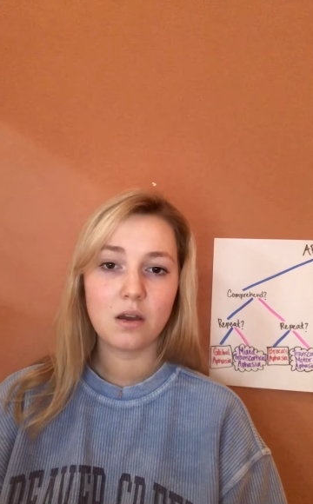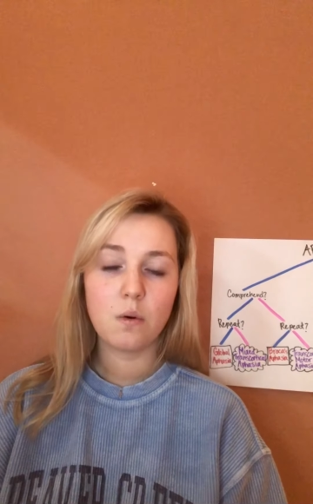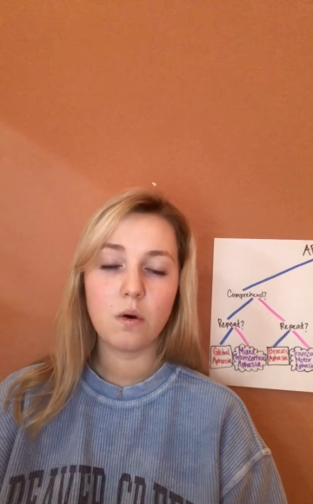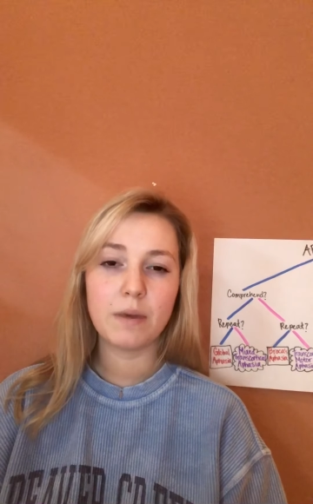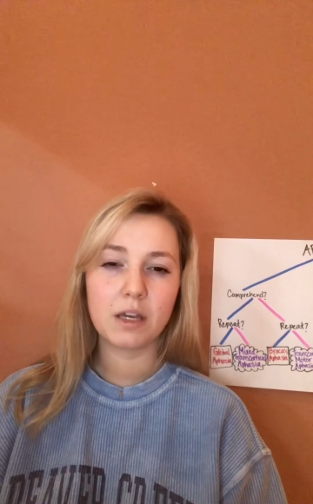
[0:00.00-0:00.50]

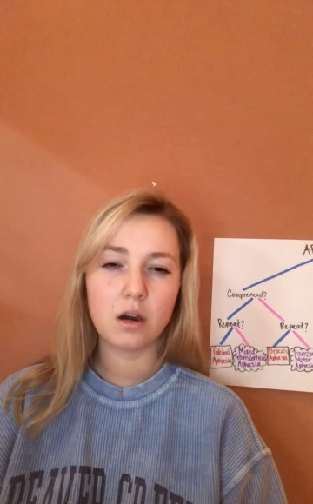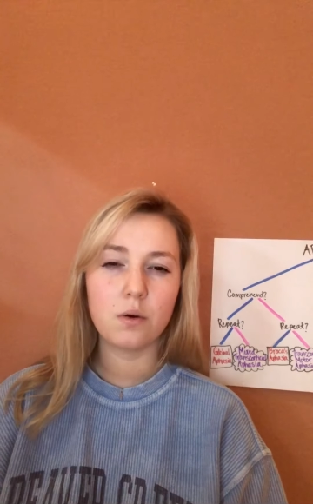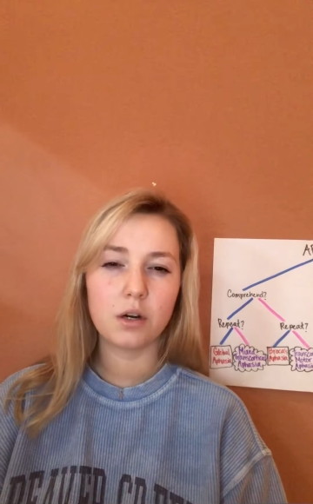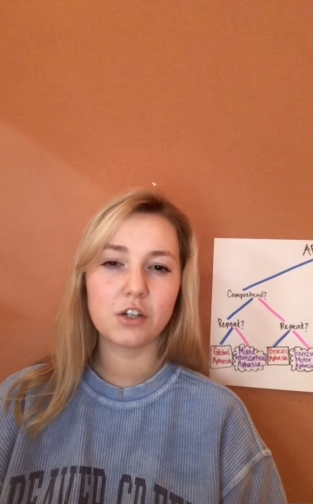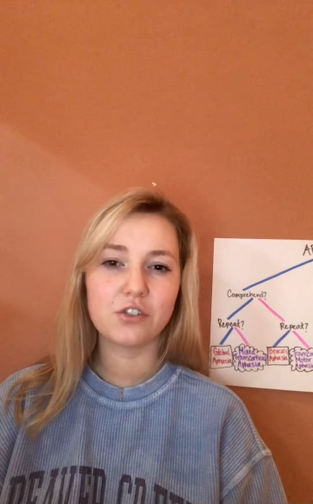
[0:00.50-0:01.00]
What my
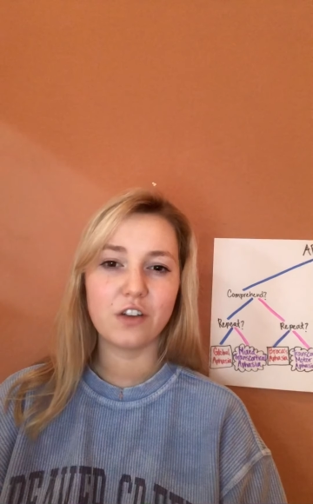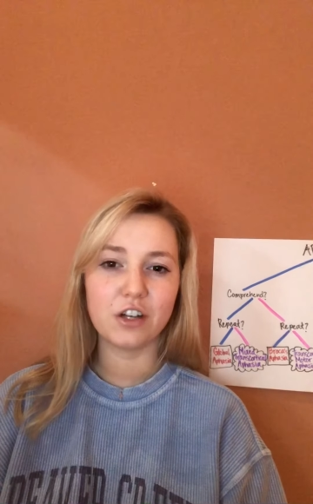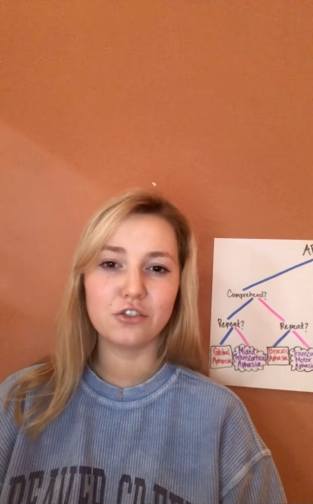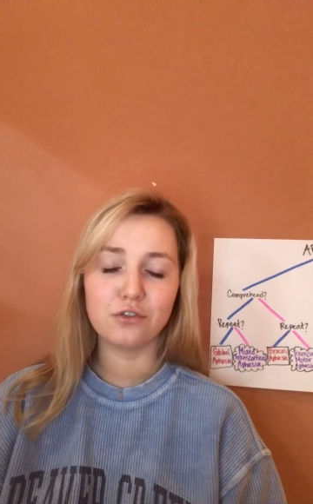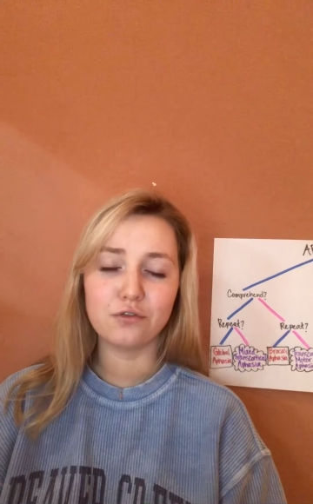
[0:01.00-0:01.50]
coworkers
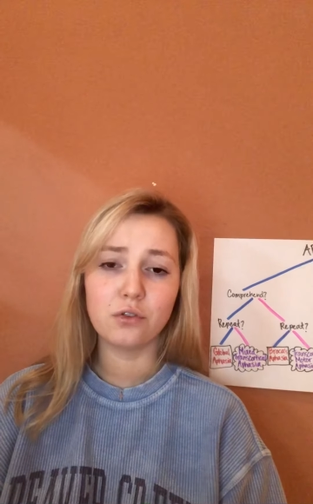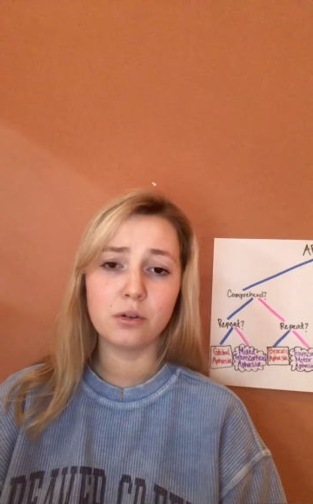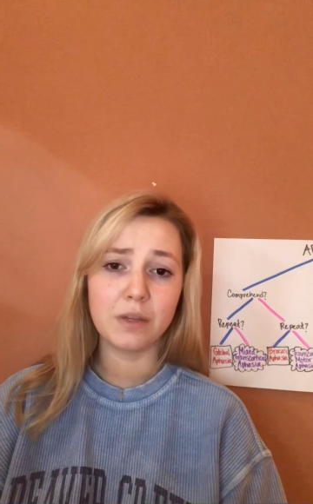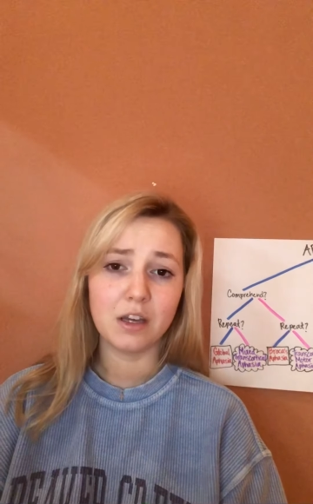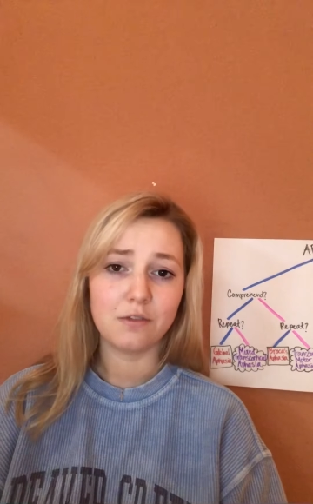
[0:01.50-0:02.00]
failed to
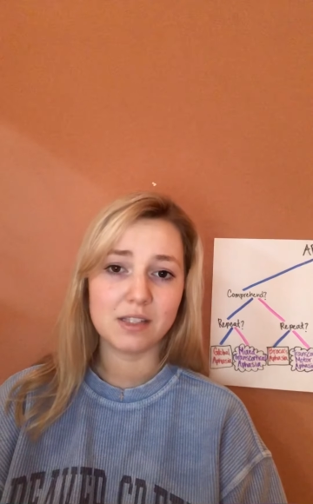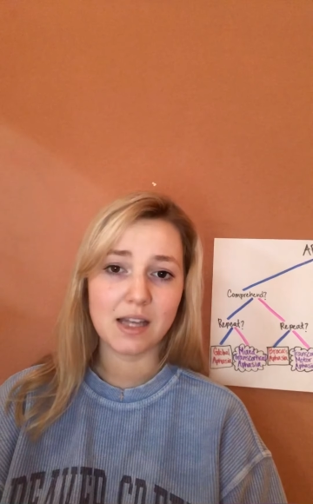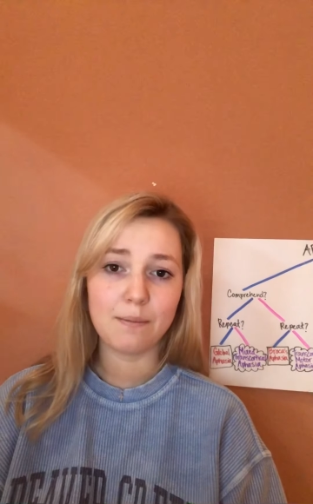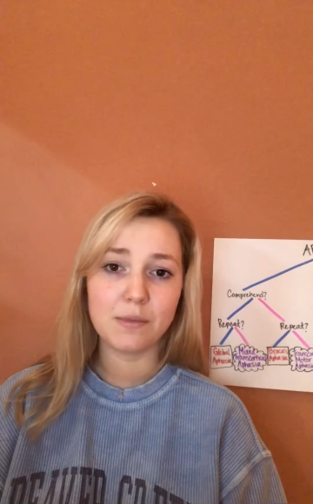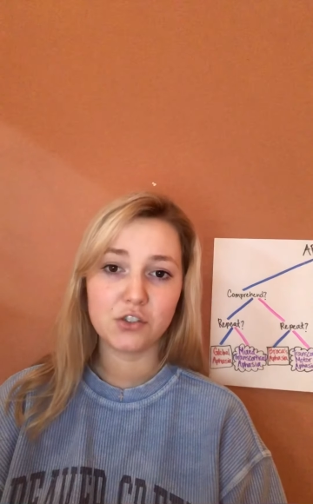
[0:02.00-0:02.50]
inform me of is
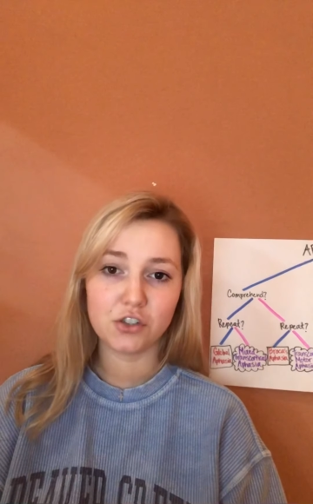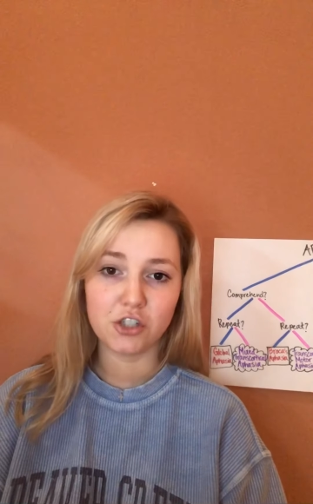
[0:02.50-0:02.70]
that Mr.